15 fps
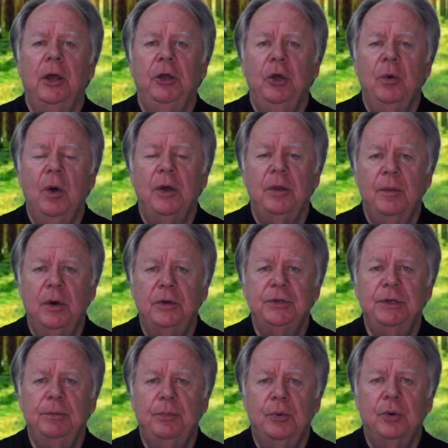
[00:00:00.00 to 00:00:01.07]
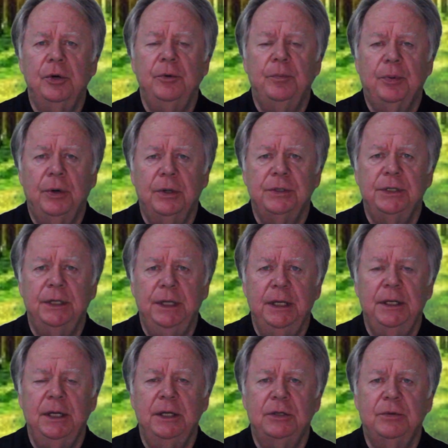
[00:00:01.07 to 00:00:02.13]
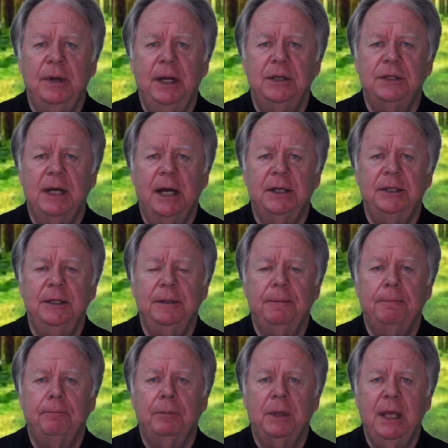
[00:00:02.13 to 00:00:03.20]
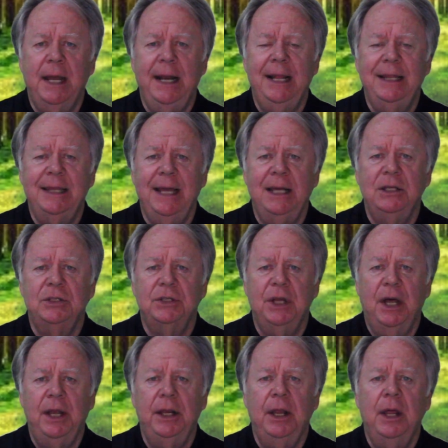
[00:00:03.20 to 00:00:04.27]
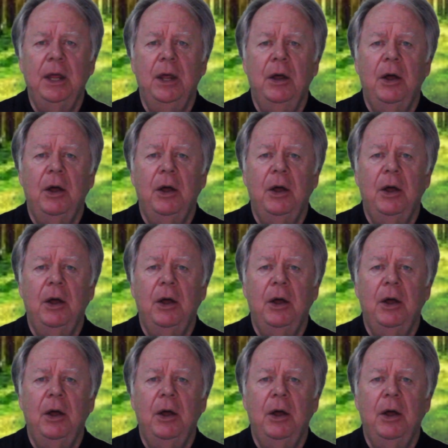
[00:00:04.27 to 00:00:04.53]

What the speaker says: You are the most important person in this transaction. Getting things done